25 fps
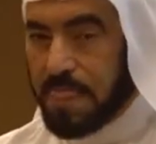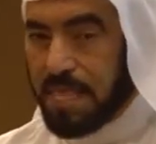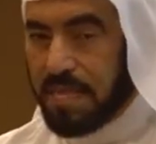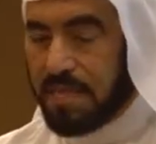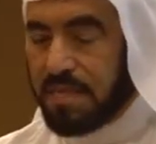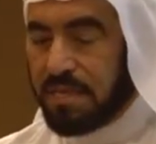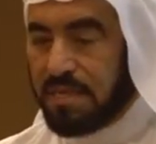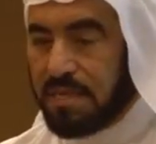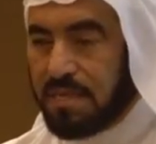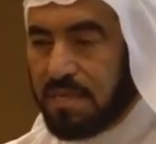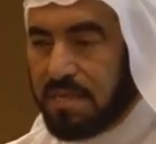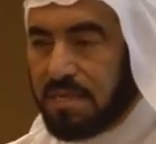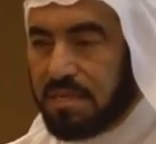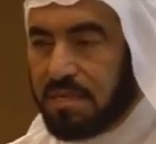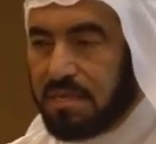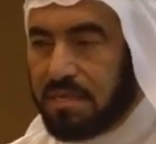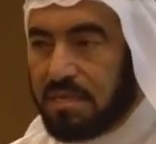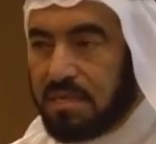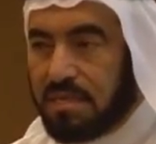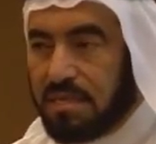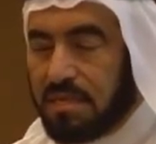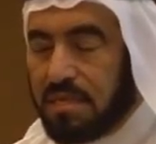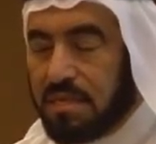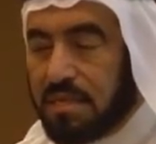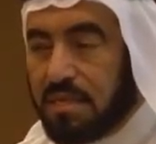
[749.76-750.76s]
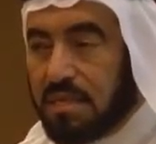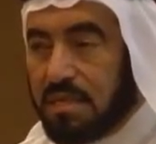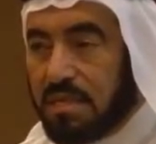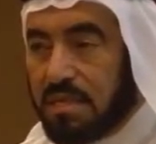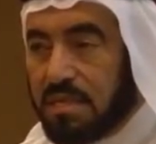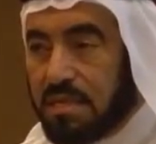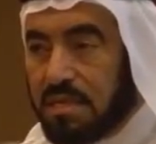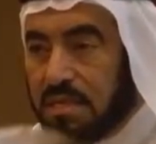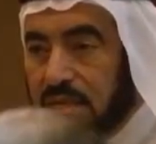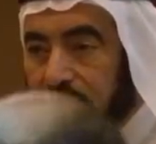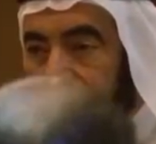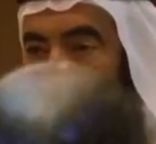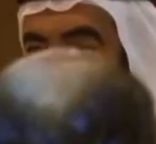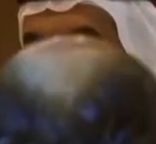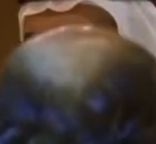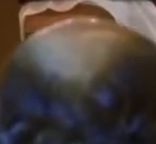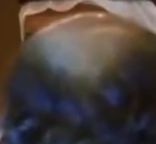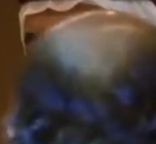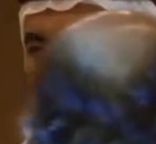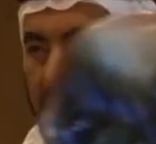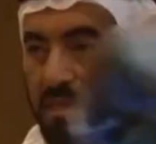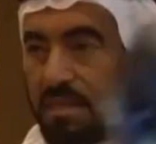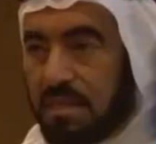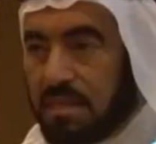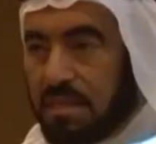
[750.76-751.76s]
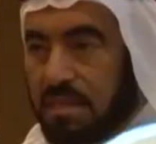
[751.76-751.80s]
(no one is talking)